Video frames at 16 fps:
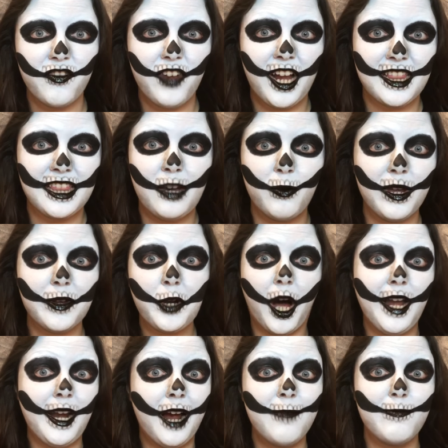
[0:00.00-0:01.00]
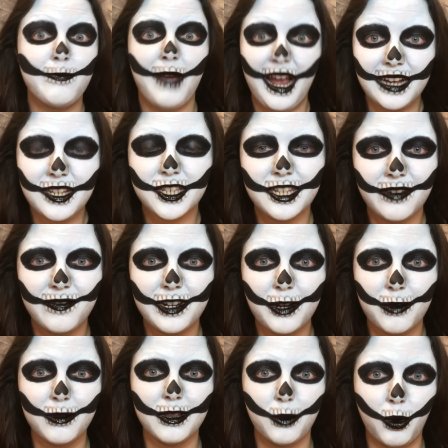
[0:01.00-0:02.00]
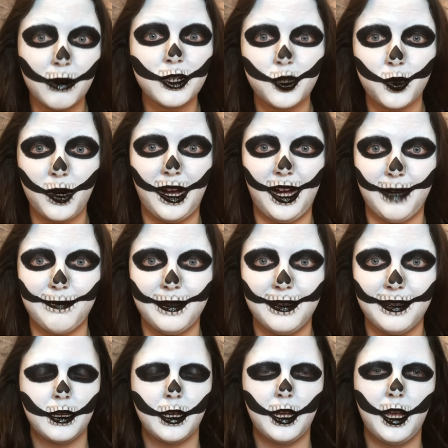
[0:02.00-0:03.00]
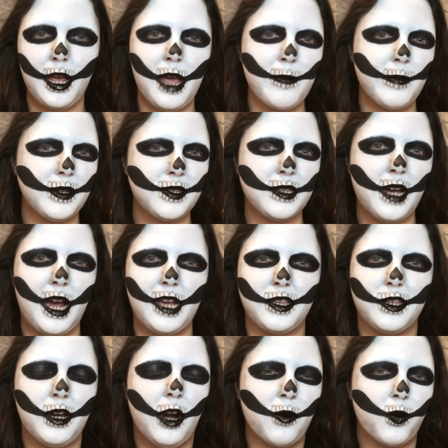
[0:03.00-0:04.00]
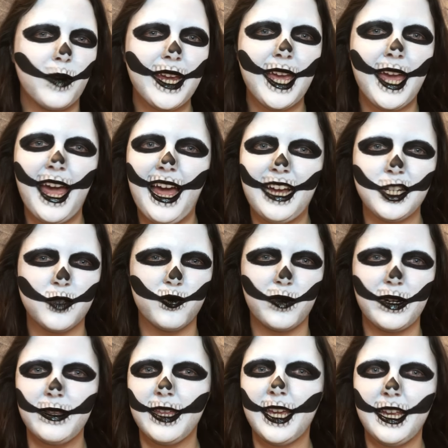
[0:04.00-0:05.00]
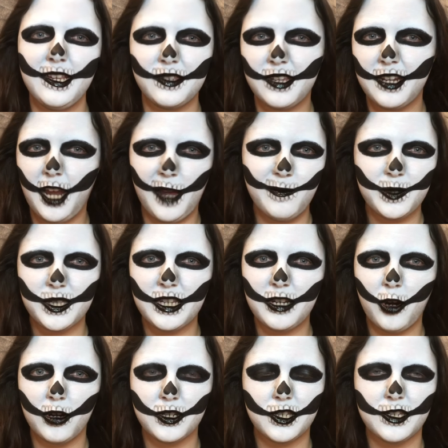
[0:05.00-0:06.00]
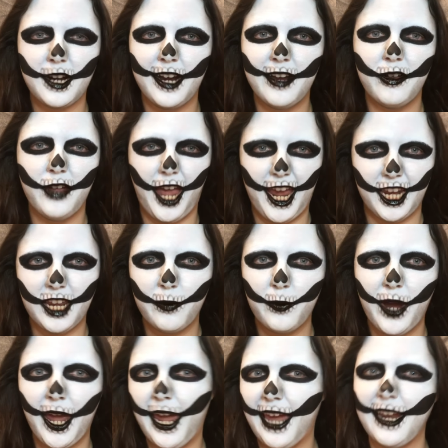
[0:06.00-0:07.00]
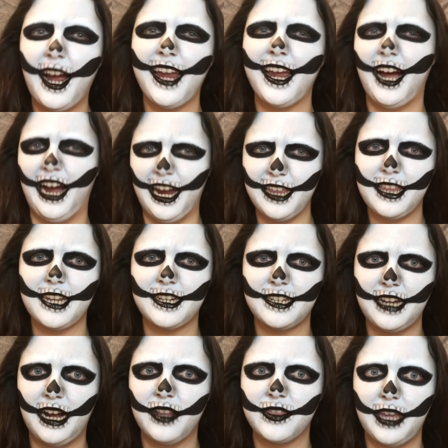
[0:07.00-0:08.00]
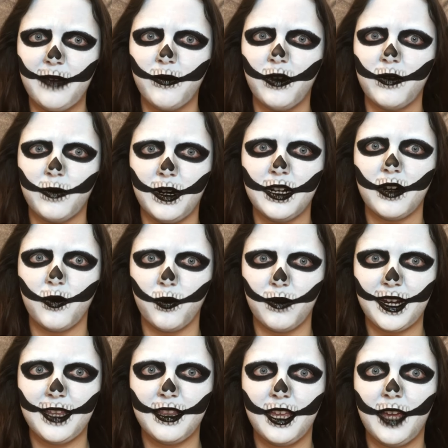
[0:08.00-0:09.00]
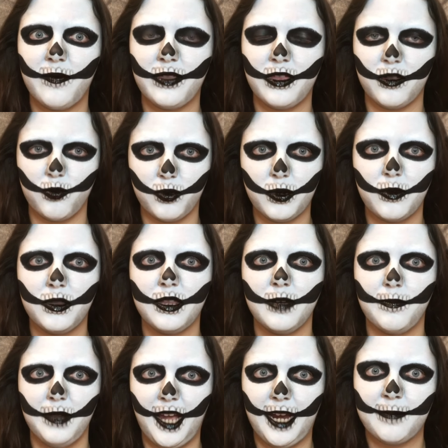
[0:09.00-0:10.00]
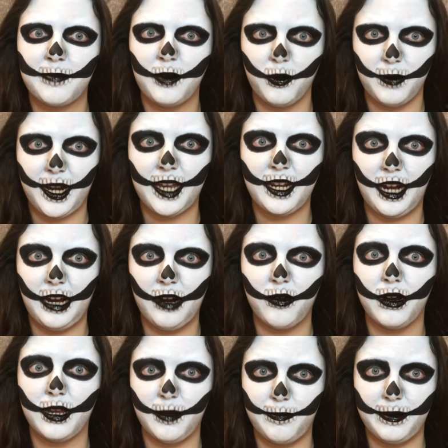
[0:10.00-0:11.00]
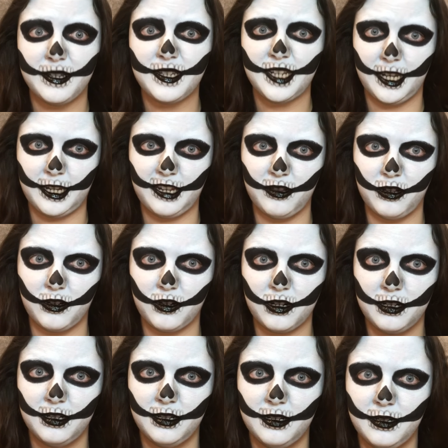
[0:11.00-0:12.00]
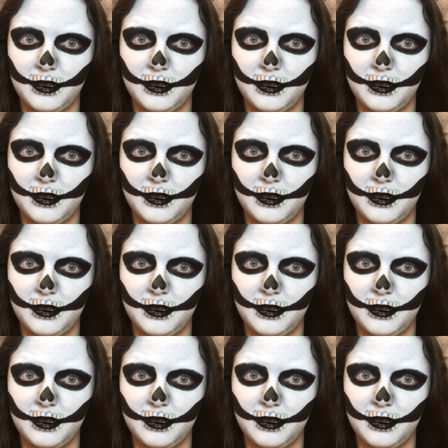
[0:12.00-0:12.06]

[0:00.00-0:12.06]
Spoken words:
the fact that we got a massive new lore drop. And besides, a rehash really isn't MCR style anyway, and I highly doubt they would want to relive through the Black Parade era in particular.